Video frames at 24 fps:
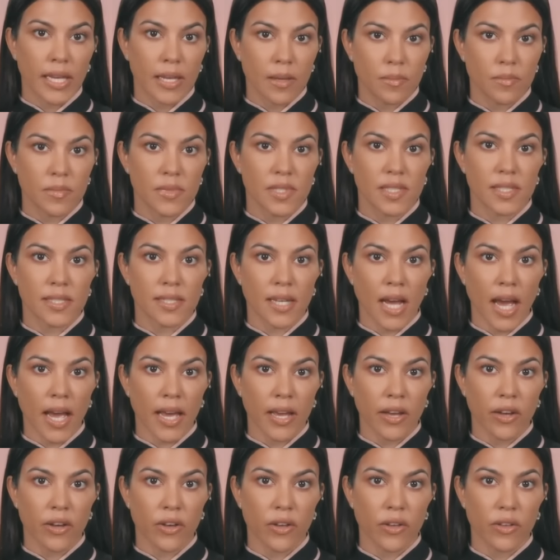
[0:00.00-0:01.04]
Kim's
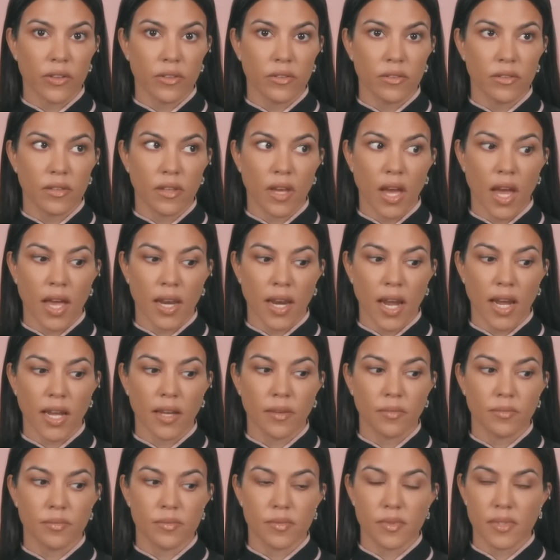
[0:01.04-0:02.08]
style and
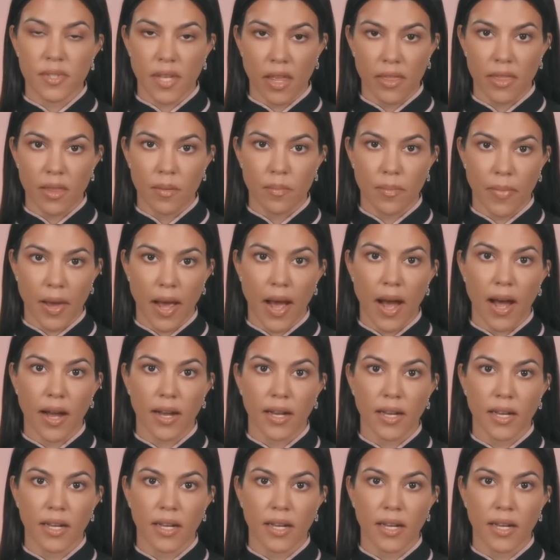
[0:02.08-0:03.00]
I send them back.